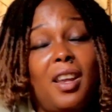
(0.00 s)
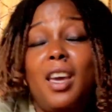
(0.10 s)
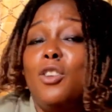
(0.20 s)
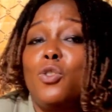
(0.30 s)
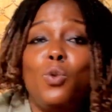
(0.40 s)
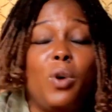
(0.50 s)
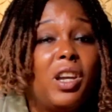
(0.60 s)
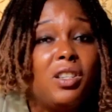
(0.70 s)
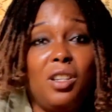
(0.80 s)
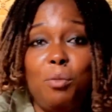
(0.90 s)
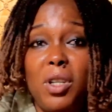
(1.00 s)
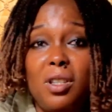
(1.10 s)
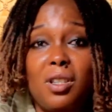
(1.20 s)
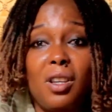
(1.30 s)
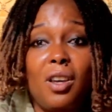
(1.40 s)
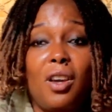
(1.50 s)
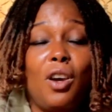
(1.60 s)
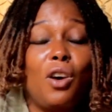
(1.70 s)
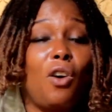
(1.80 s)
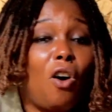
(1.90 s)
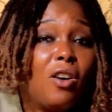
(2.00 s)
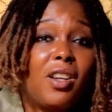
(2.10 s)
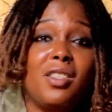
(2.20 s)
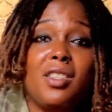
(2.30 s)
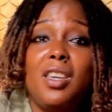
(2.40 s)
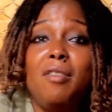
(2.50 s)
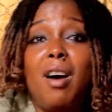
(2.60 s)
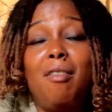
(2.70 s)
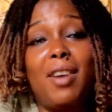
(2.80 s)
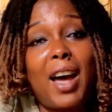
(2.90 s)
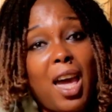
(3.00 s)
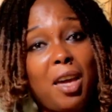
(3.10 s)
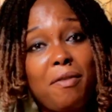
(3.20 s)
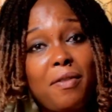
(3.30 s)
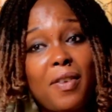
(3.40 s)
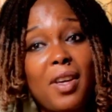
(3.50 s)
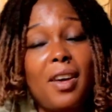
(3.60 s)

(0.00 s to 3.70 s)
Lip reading: There is no age limit. God is the giver of life.